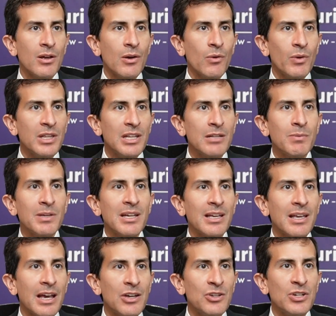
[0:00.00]
we need to be
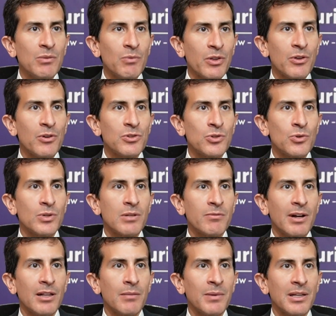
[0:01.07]
engaging with those who are
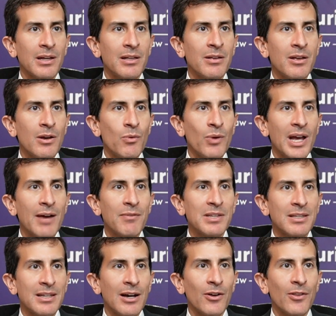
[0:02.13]
developing it. We have
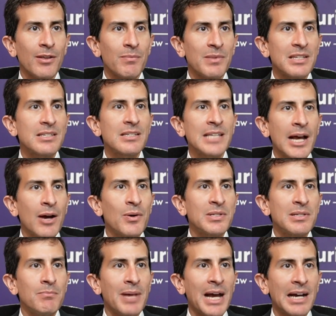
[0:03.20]
to tell them this is how
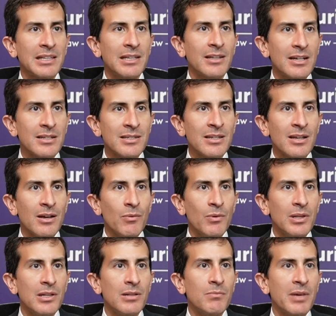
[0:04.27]
it's impacting us.
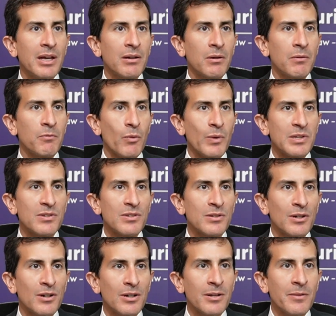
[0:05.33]
We need to make our voices
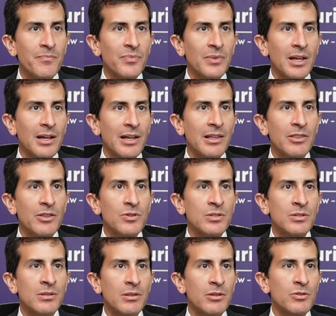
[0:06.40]
heard, and I think
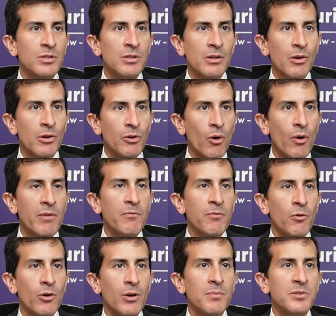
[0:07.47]
there's growing
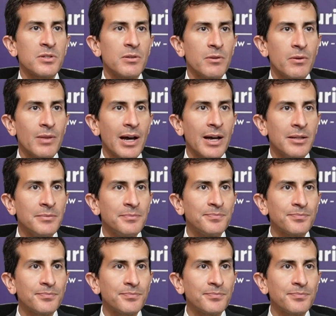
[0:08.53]
forums to do that.